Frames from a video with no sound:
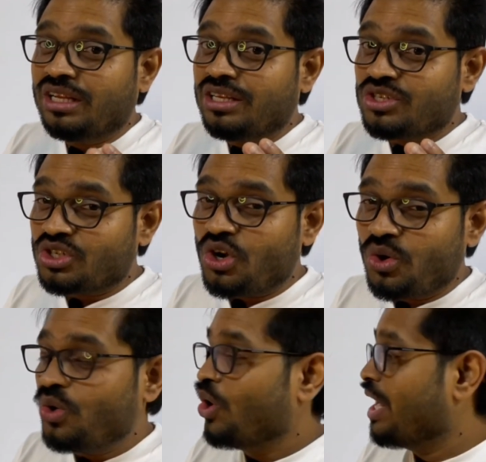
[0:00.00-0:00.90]

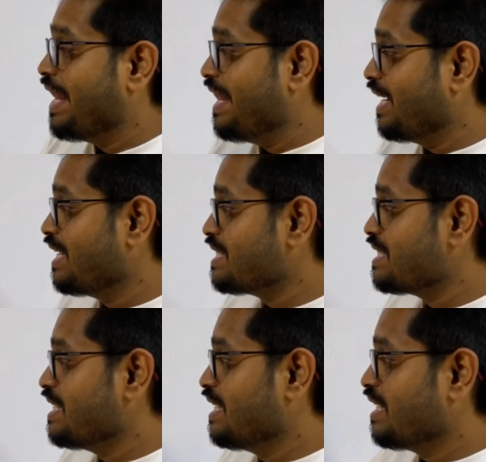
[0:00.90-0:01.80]
So let us
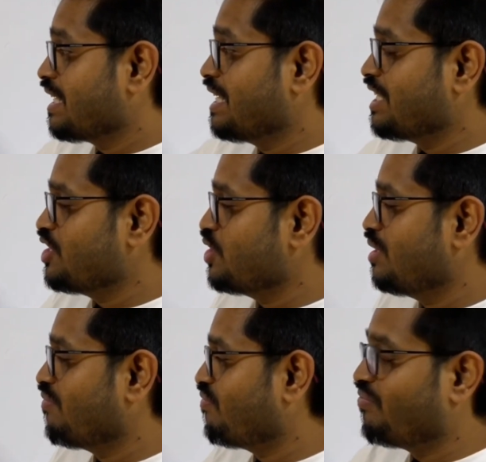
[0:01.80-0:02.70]
get into the
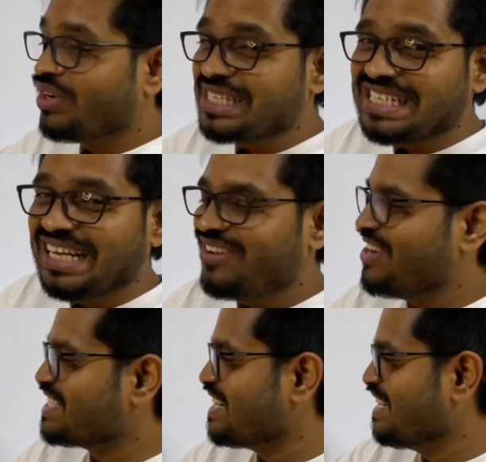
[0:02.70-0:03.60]
first
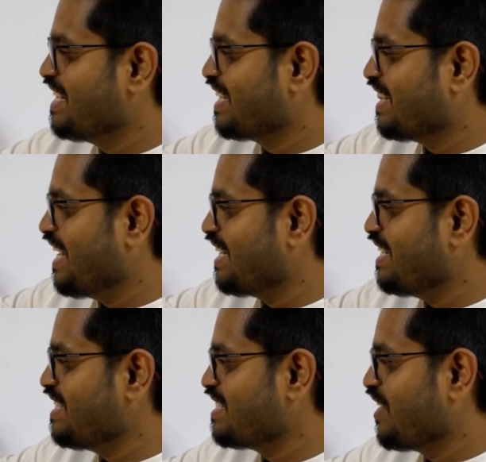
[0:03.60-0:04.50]
derivation, that
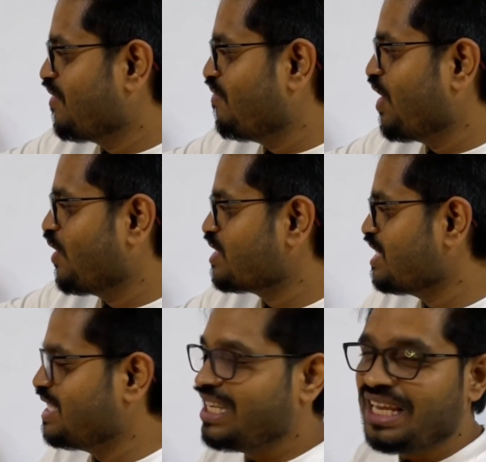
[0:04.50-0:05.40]
is
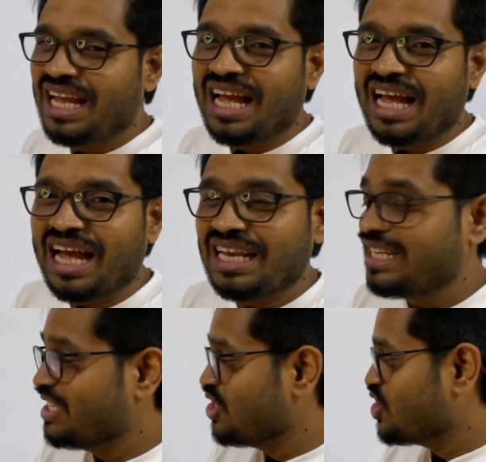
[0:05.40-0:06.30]
velocity and
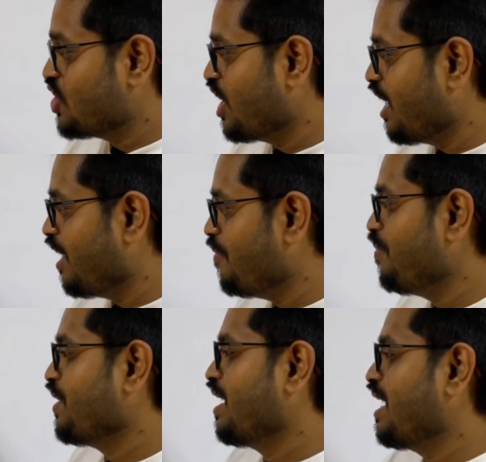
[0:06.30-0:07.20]
time,
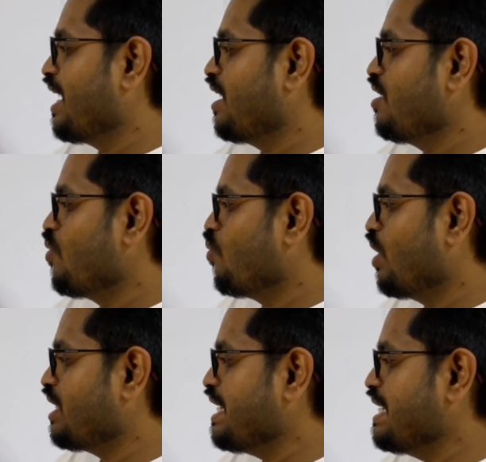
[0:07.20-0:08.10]
and
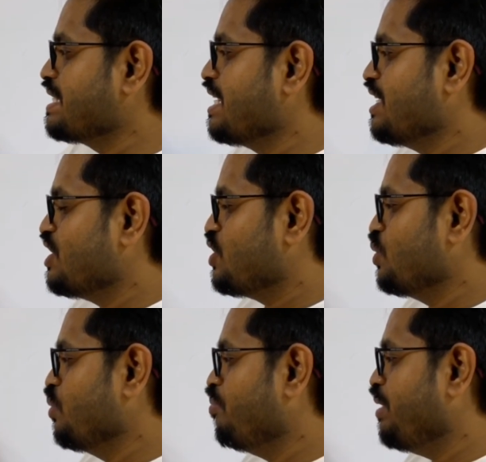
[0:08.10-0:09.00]
what is
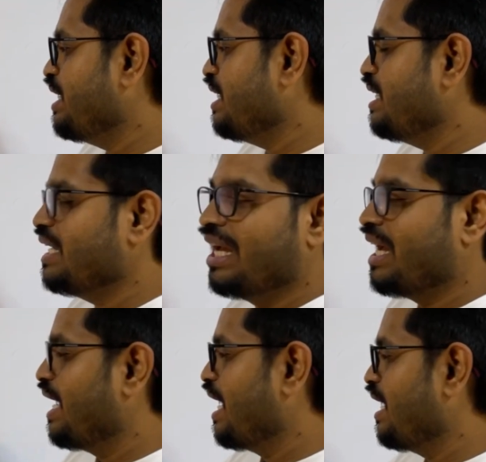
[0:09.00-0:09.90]
2BD,
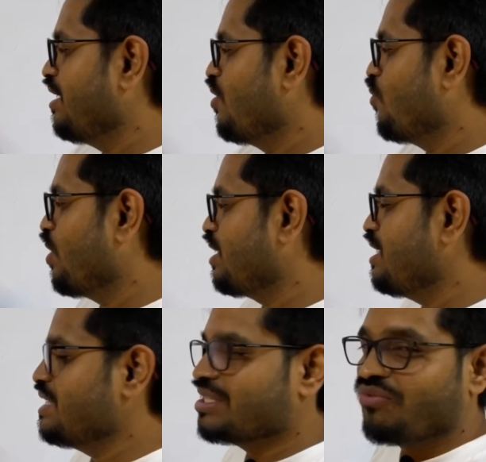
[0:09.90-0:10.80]
and what
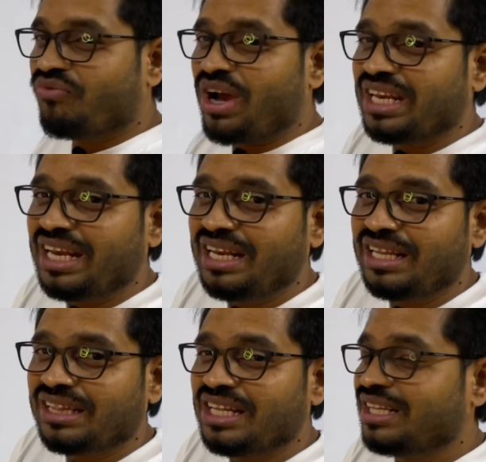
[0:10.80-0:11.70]
is the final
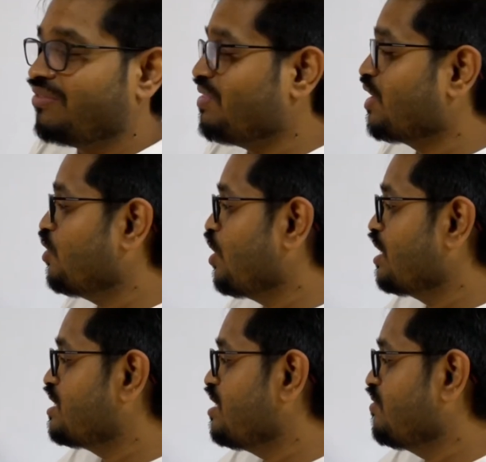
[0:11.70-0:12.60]
thing that we are going to
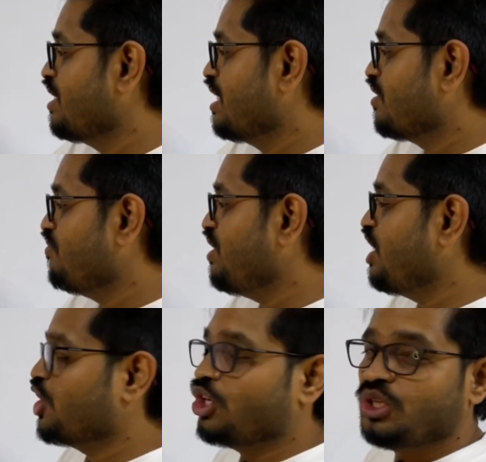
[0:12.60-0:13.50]
achieve, V
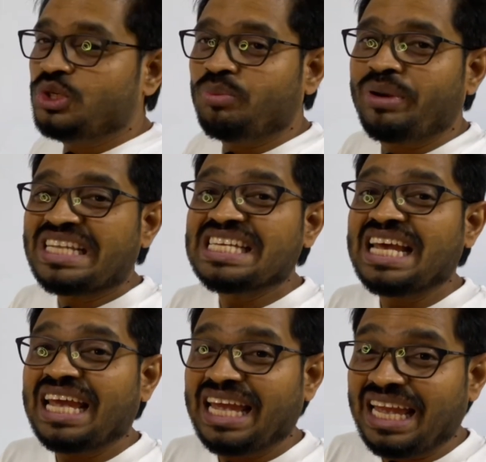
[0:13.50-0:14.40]
equal to U plus
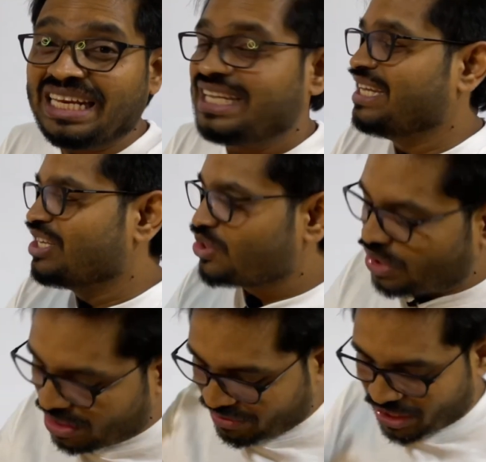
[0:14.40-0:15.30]
AT. So
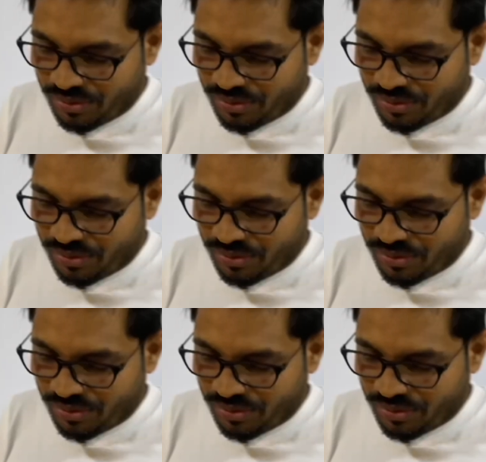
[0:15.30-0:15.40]
here we go.